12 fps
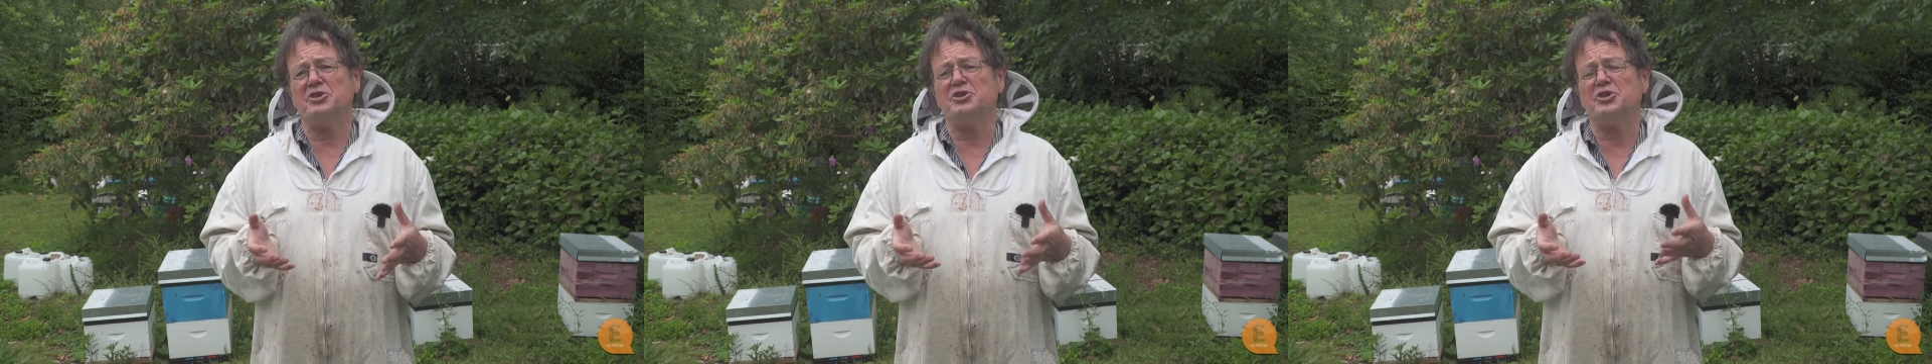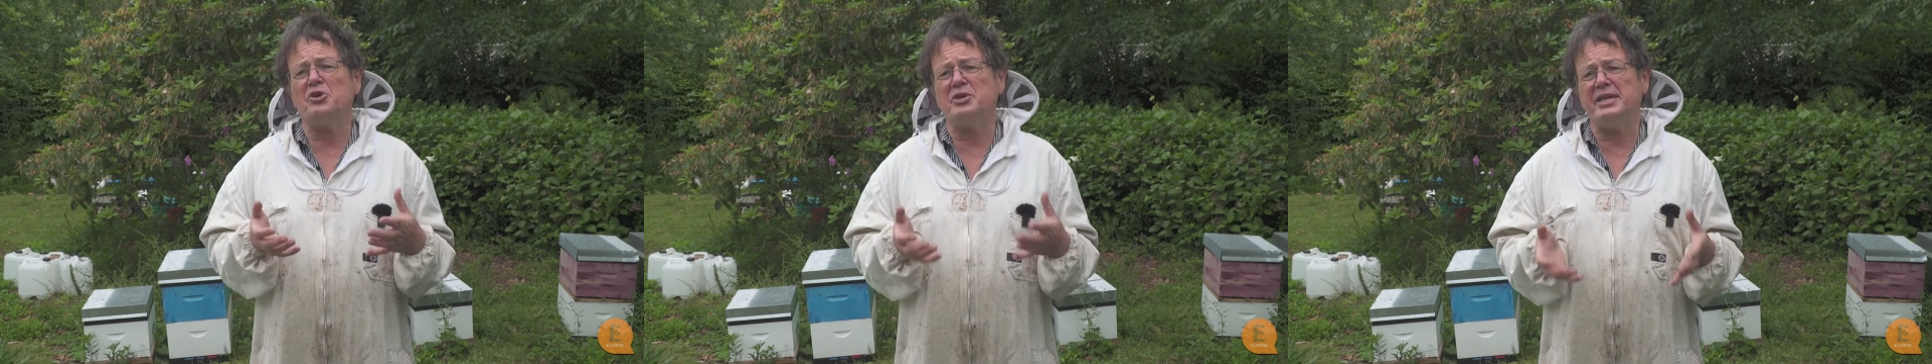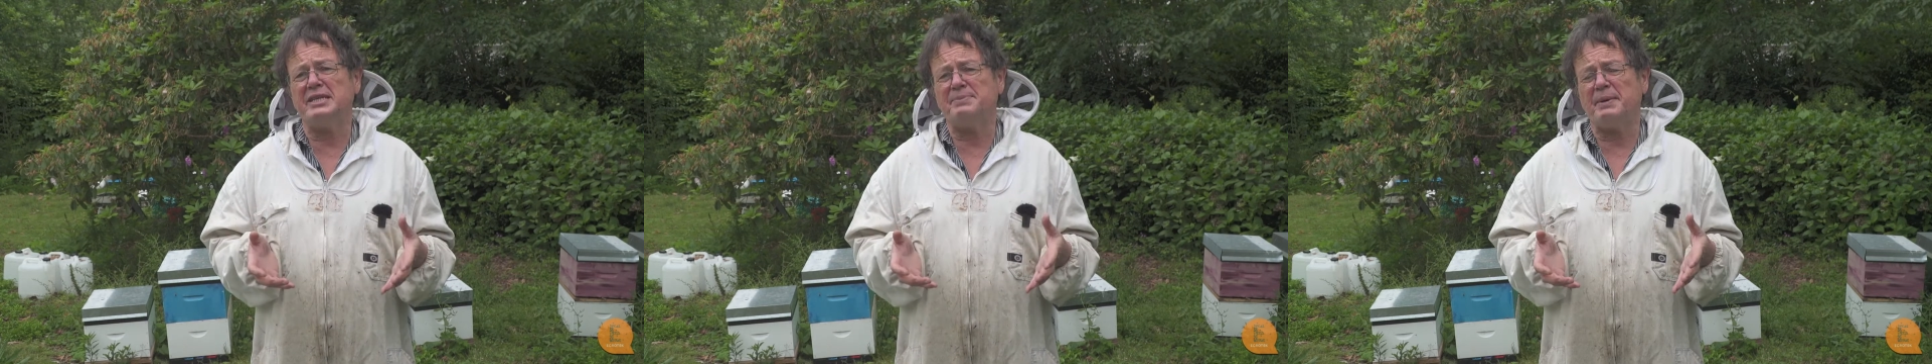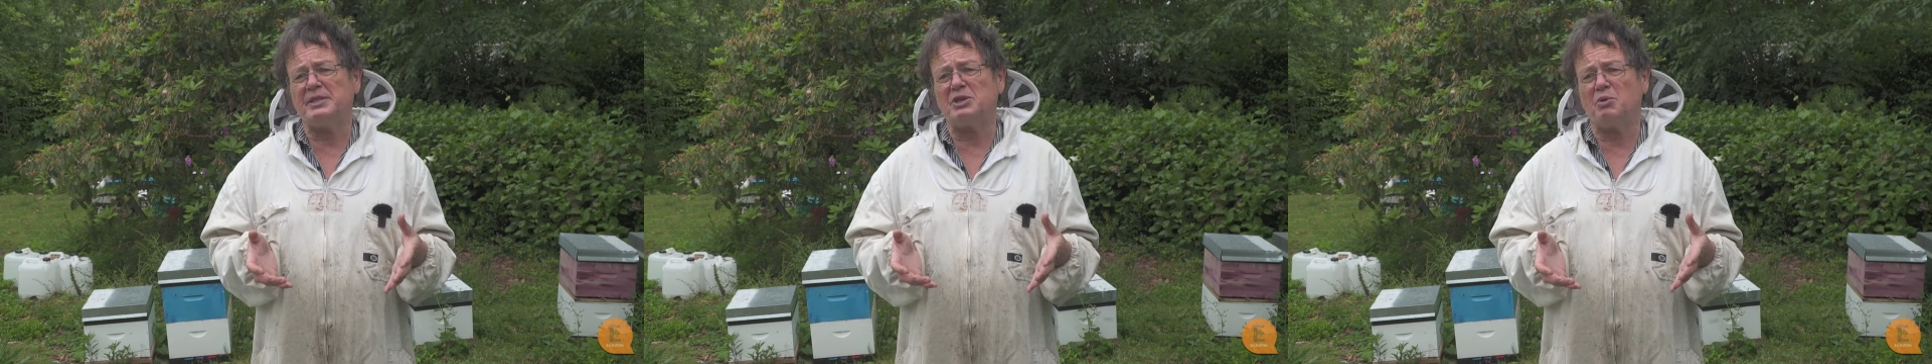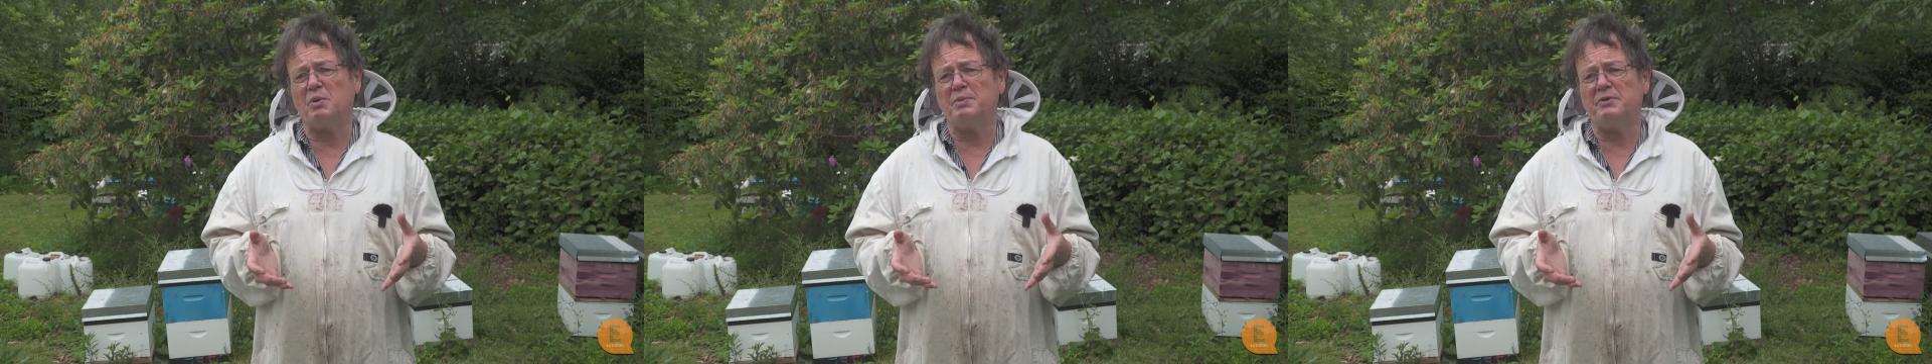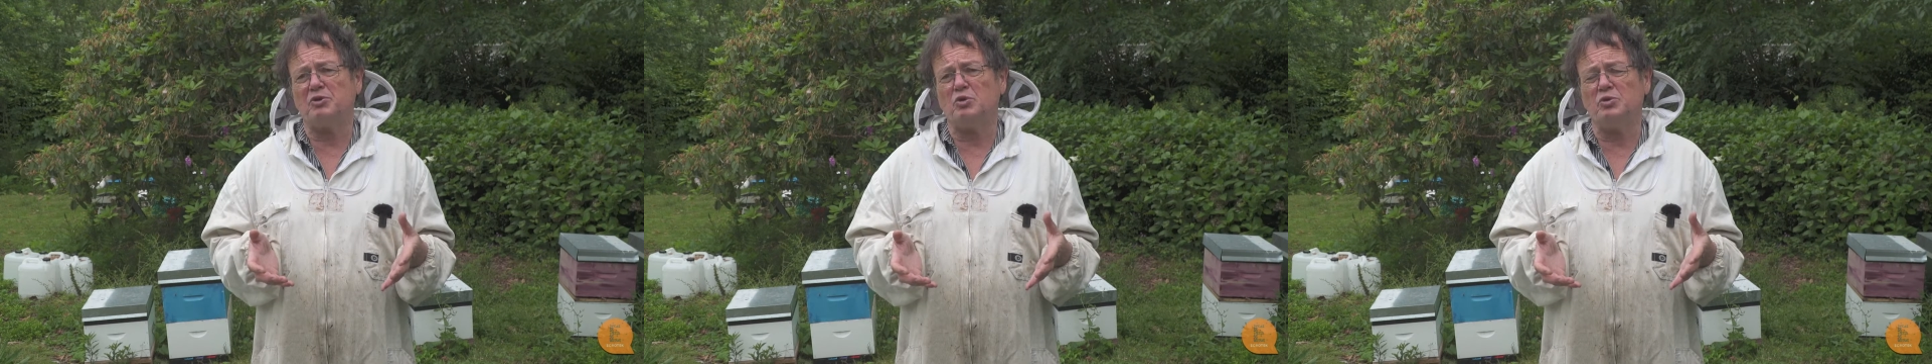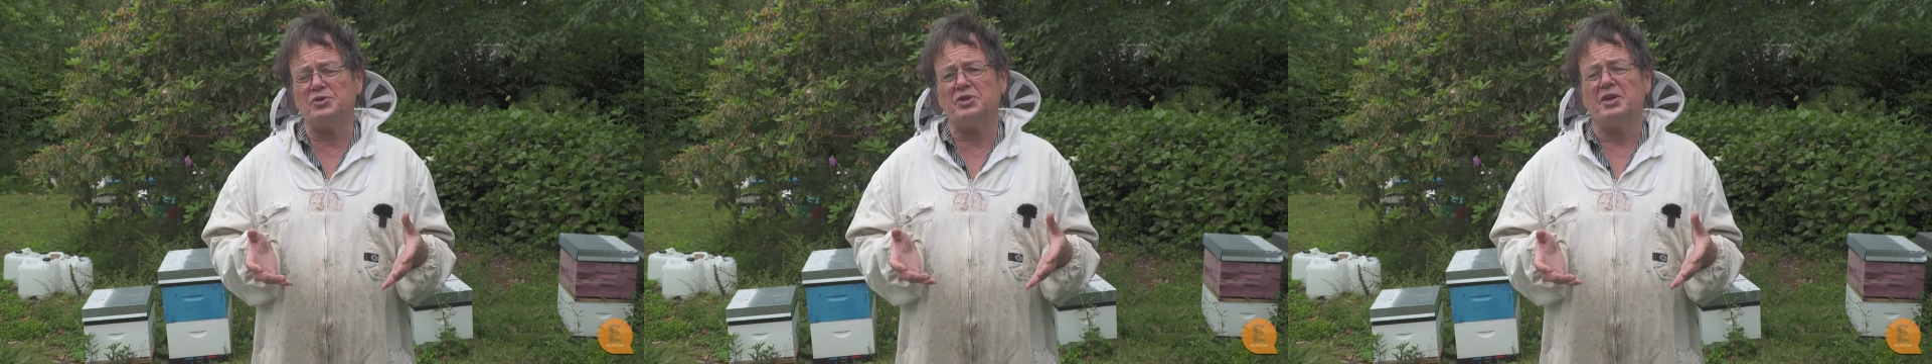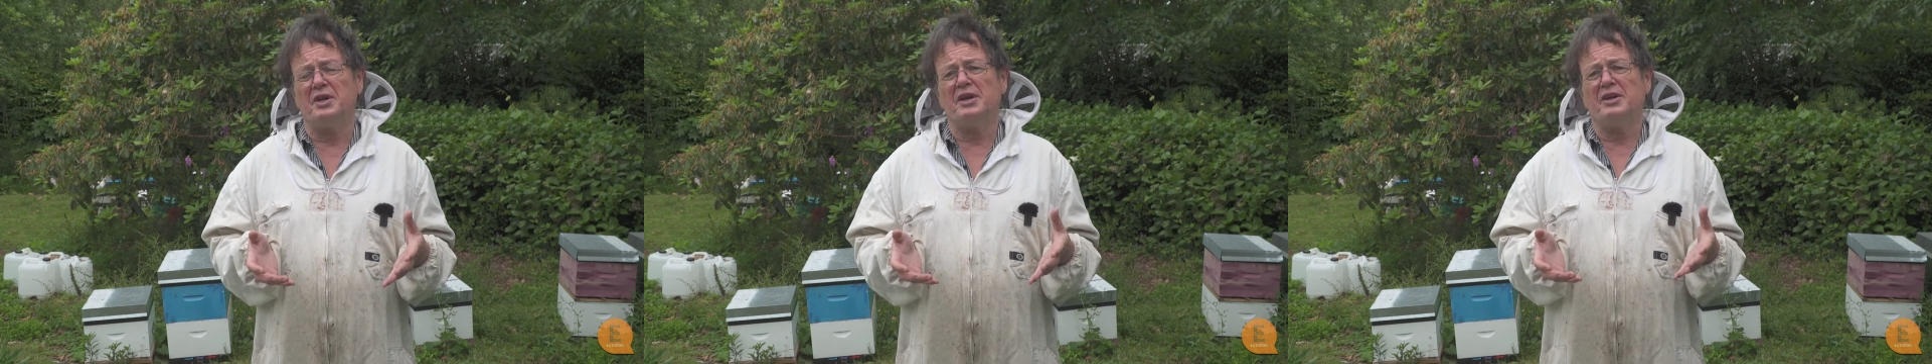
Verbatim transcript: You don't need as much equipment, of course.